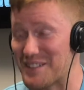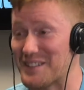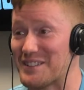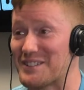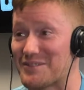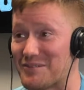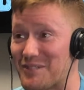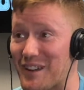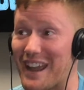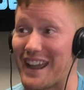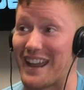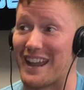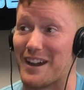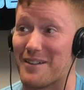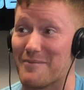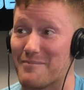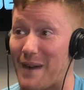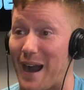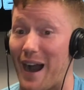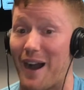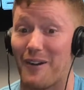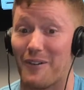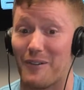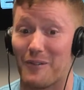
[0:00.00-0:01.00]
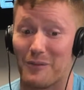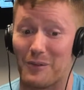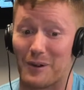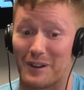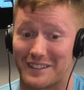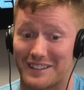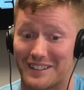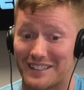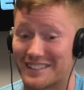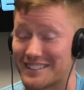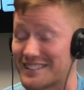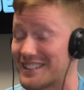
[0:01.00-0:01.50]
way about what
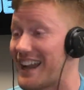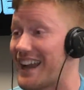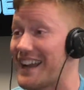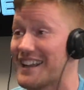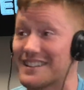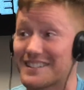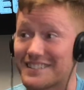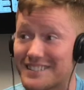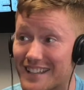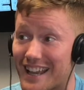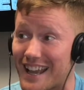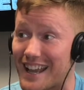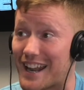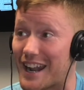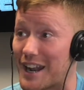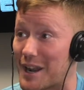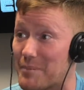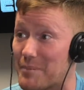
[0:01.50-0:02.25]
this guy said on a